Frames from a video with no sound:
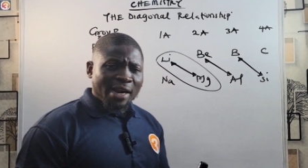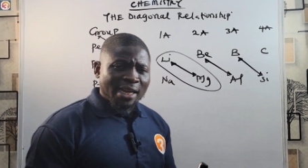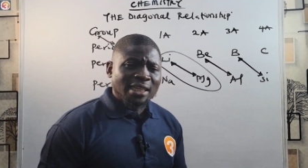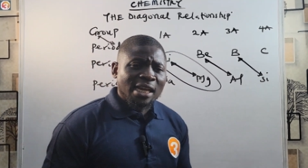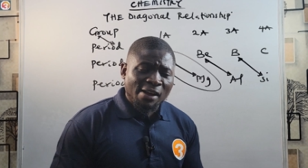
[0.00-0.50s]

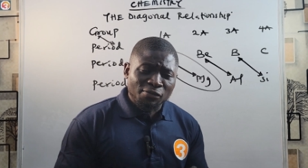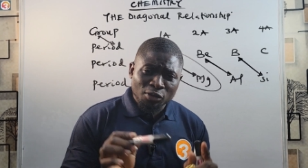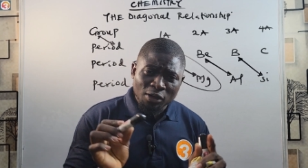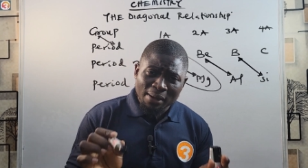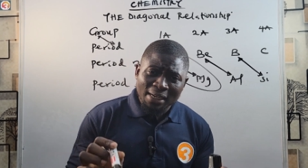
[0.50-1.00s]
right? I've
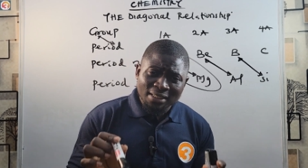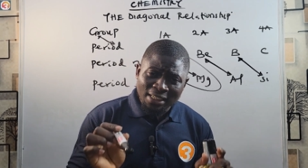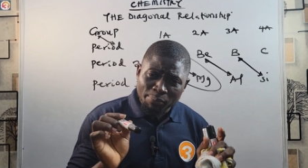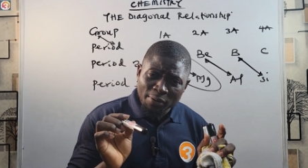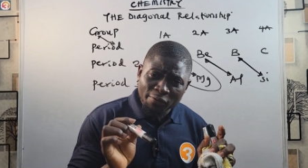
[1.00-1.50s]
talked about in
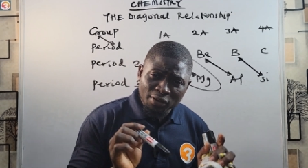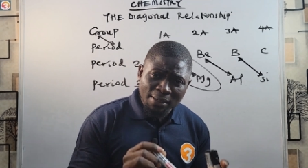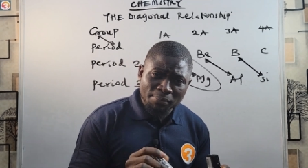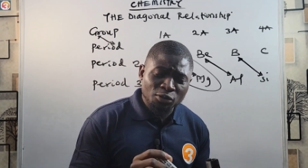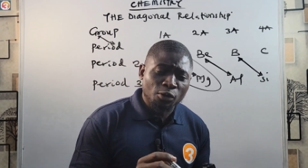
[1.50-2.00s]
the previous
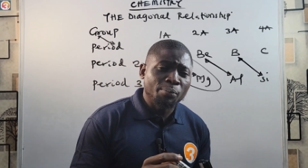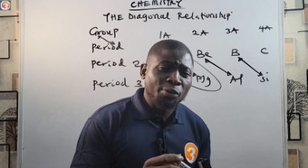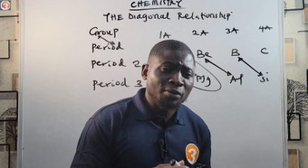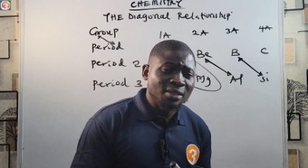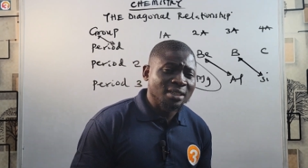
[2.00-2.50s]
episode
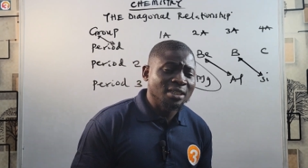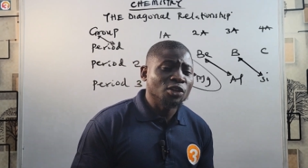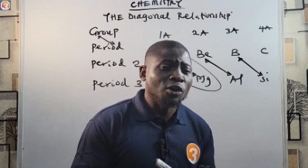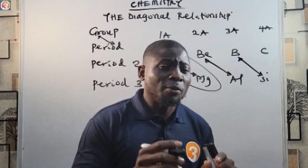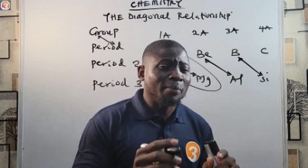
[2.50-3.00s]
periodicity
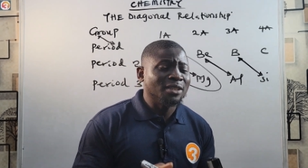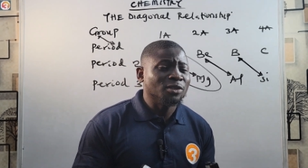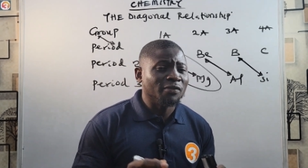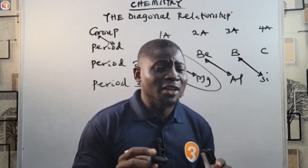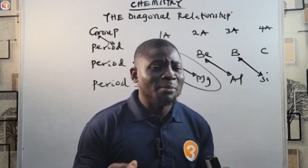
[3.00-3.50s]
or properties
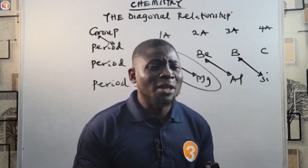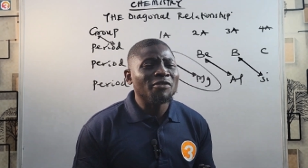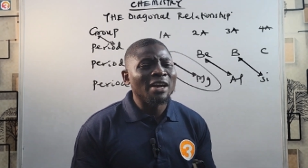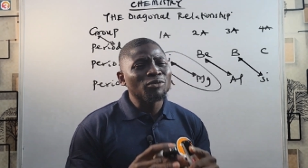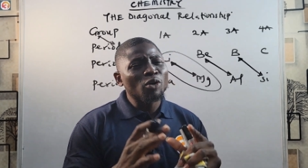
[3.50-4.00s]
of element. If
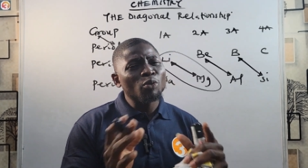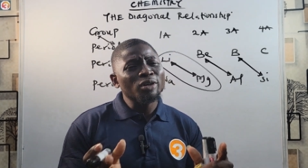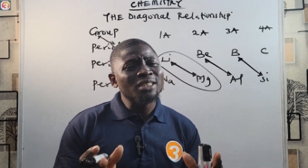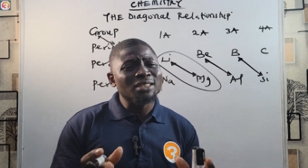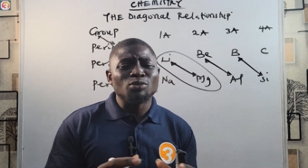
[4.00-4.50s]
you have not
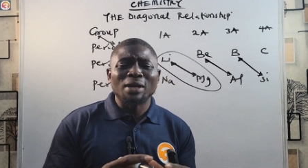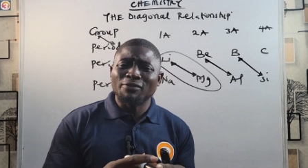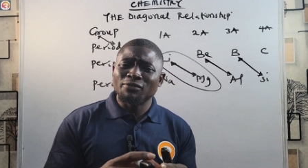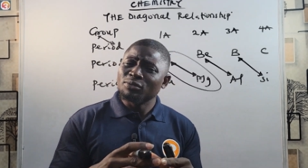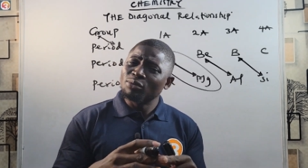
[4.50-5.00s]
watched it, you
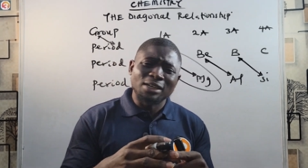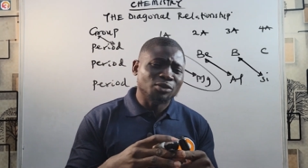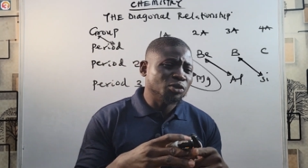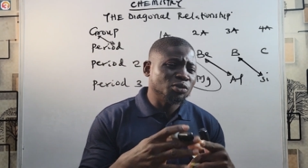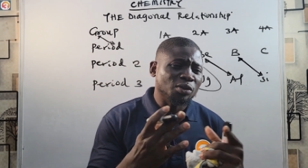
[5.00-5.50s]
have you are
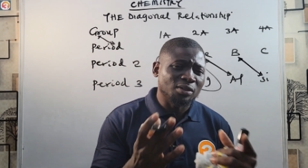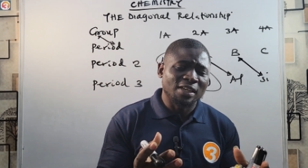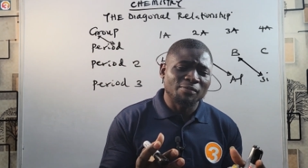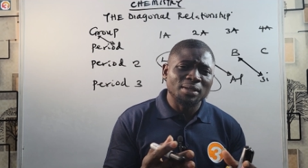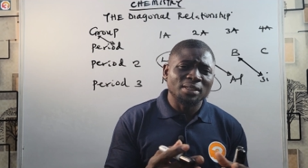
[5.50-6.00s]
not doing
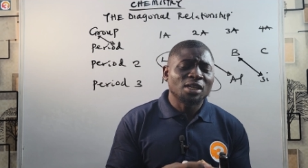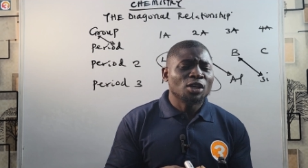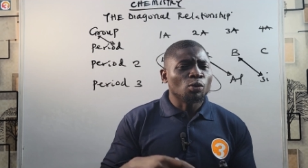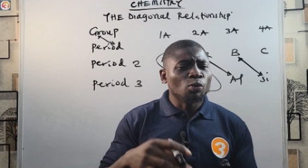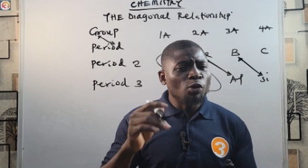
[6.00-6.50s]
yourself. Please
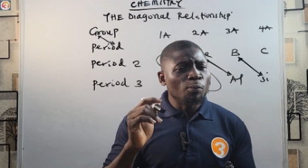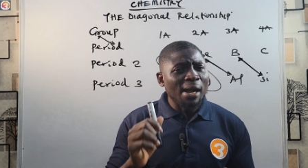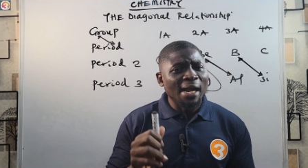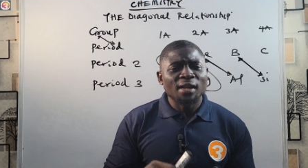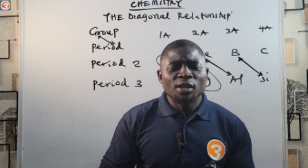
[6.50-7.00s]
go
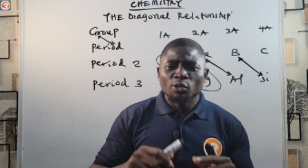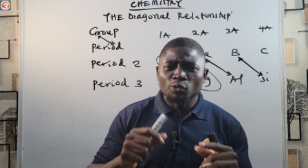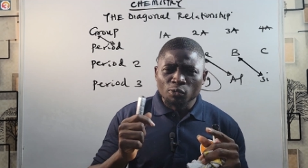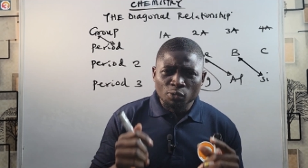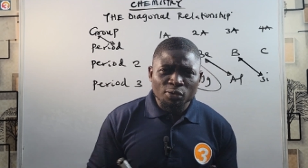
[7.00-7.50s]
back,
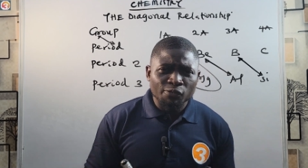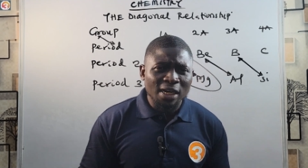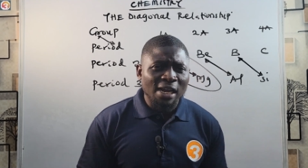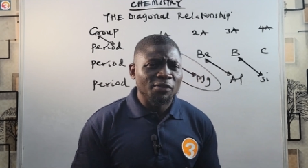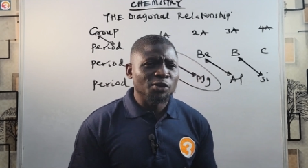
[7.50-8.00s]
look for
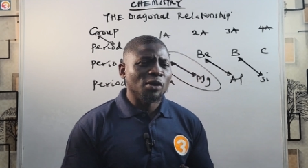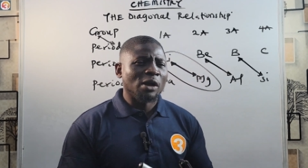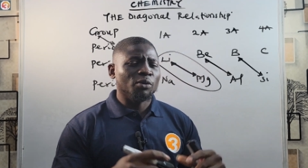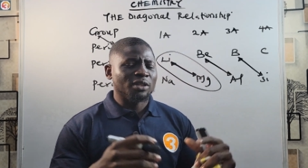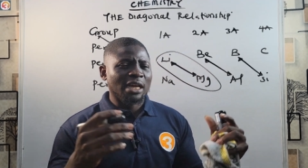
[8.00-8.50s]
that video
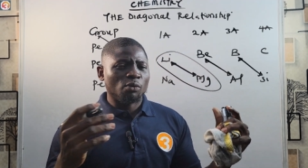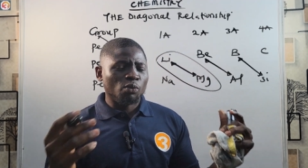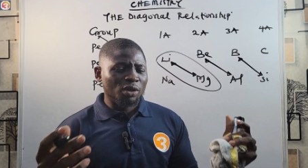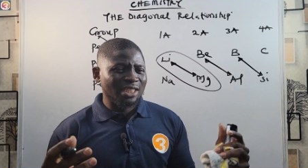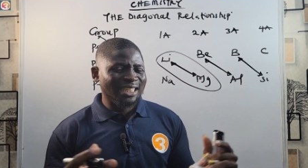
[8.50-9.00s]
and watch and
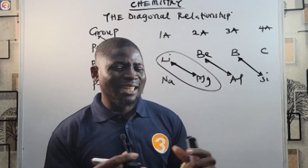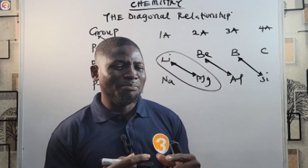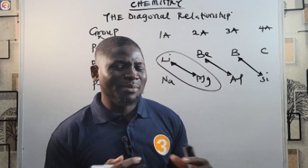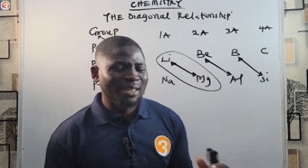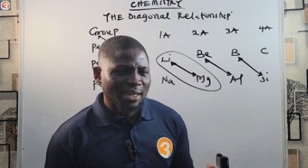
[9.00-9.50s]
watch it
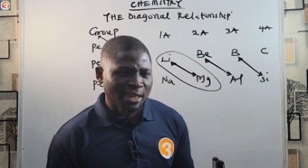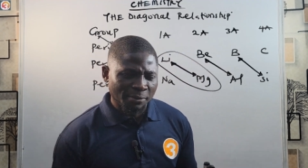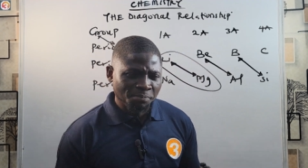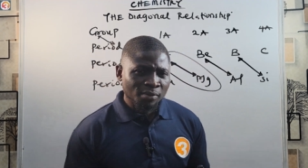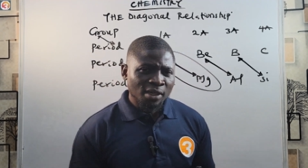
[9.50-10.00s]

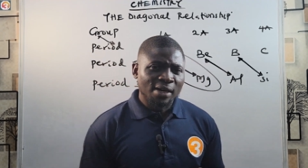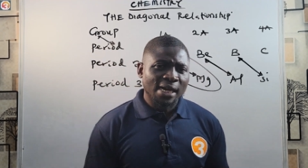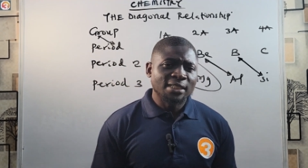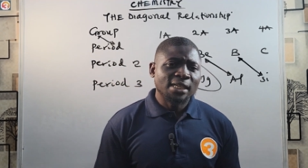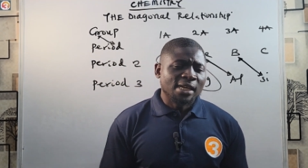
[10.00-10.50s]
immediately,
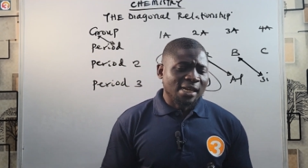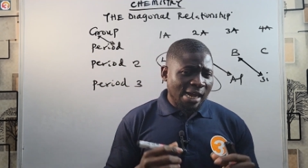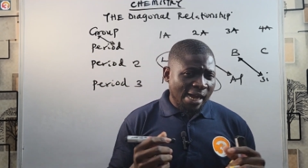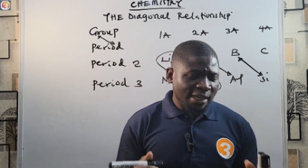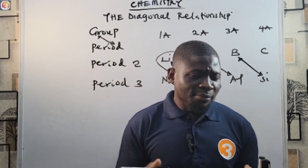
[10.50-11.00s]
right?
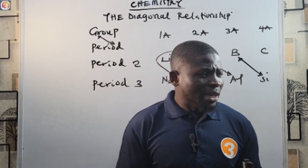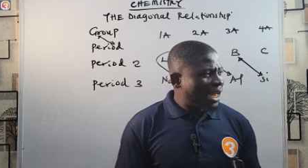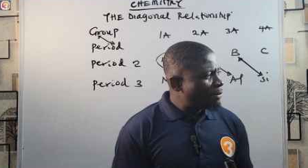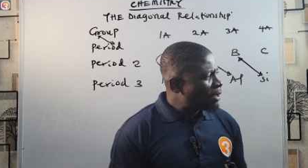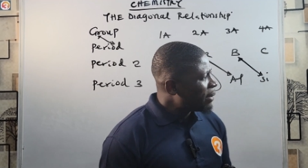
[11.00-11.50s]
And
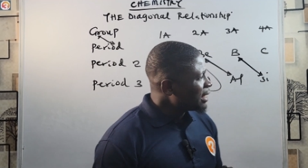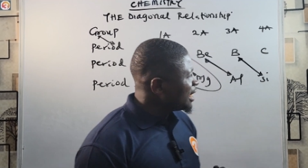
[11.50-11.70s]
I remember